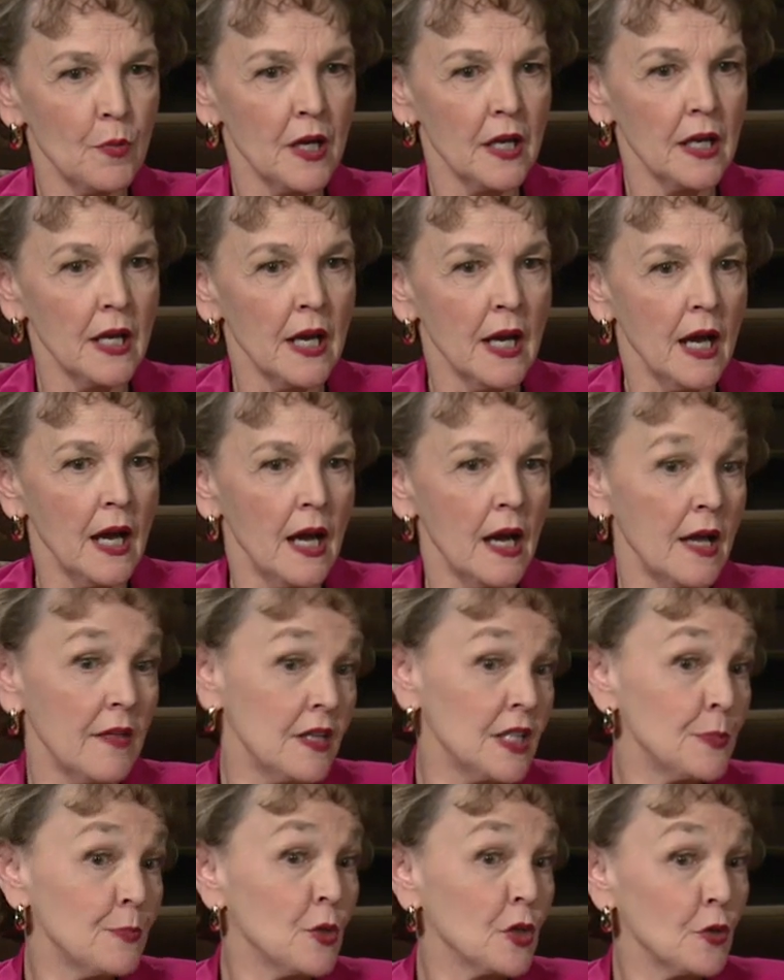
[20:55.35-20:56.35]
but uh,
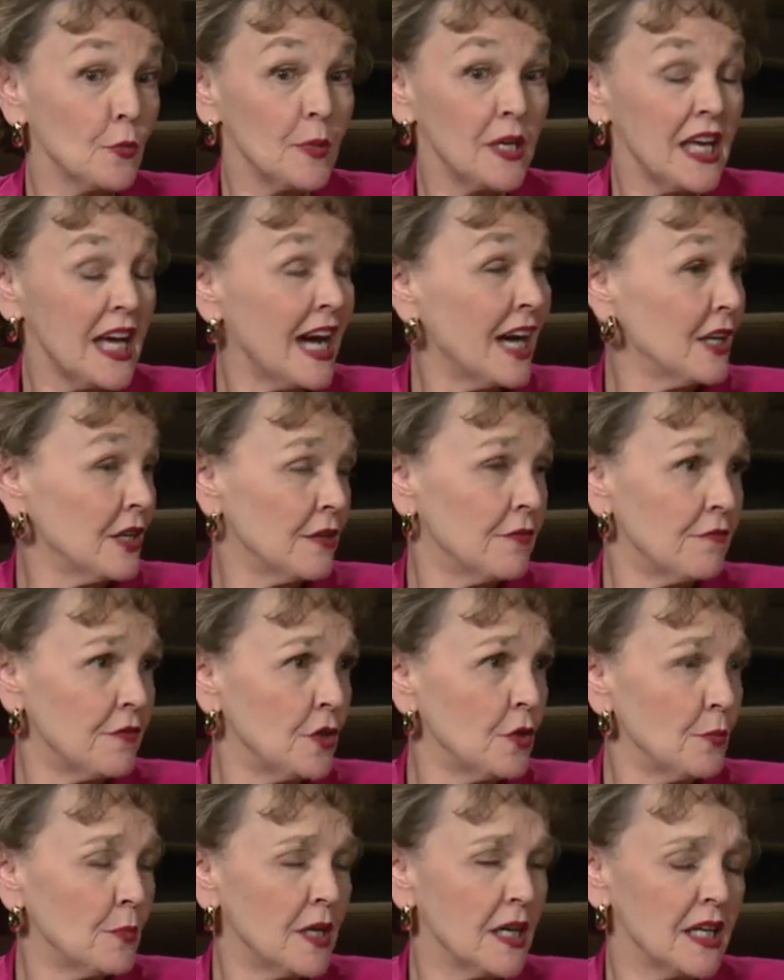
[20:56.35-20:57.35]
this book will be out in a
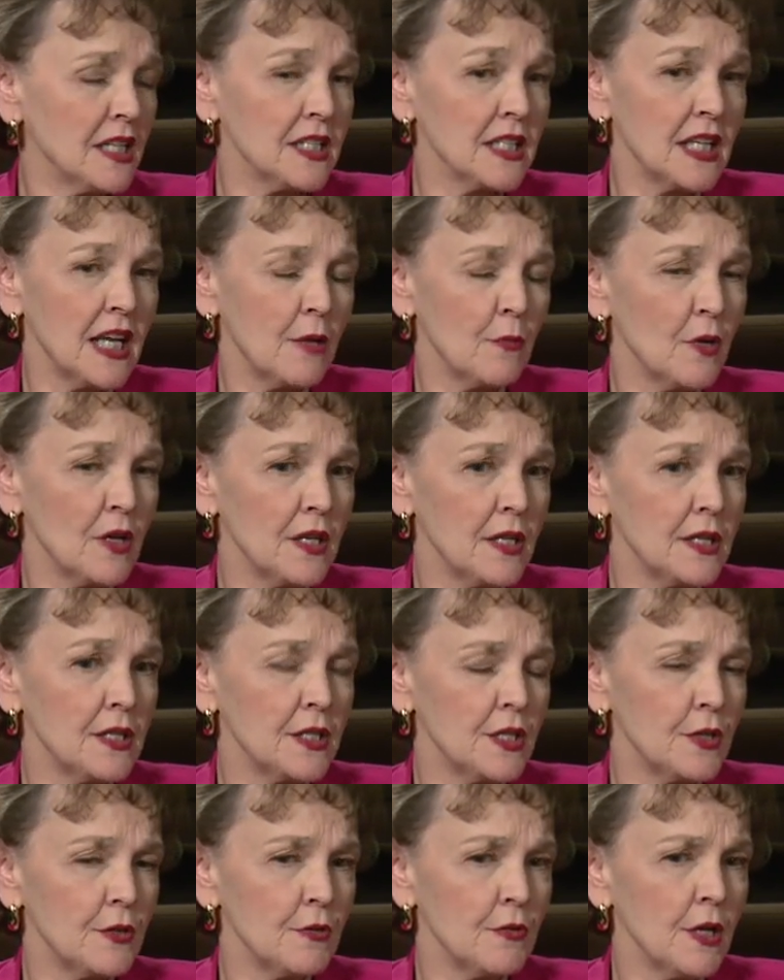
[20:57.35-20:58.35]
few months, and I wanted
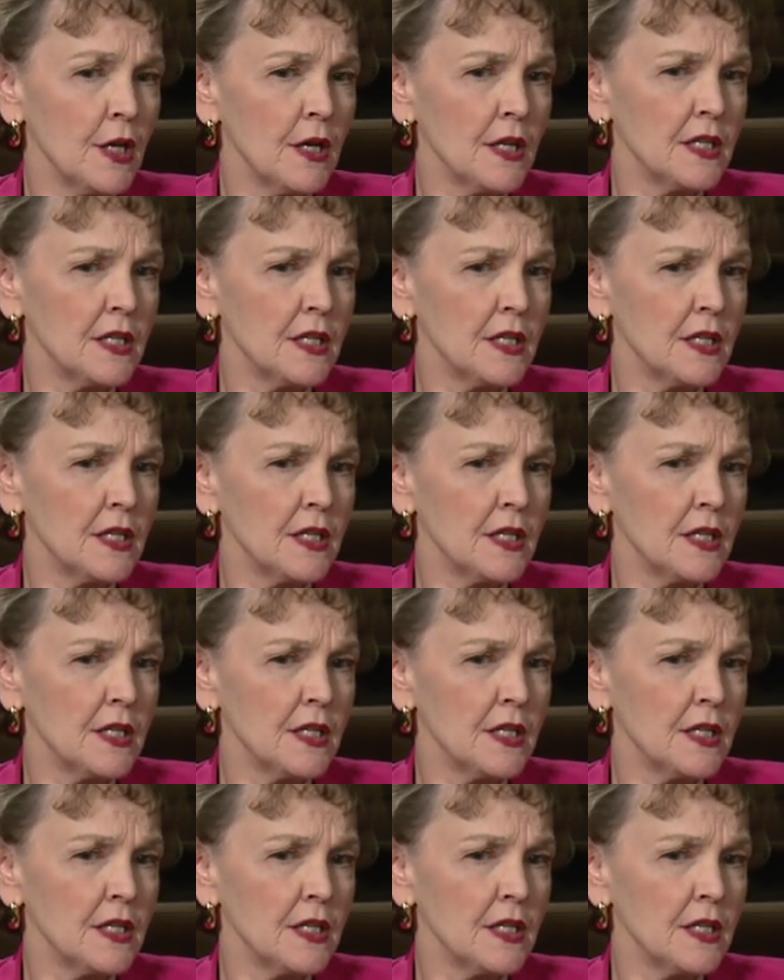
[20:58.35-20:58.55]
to,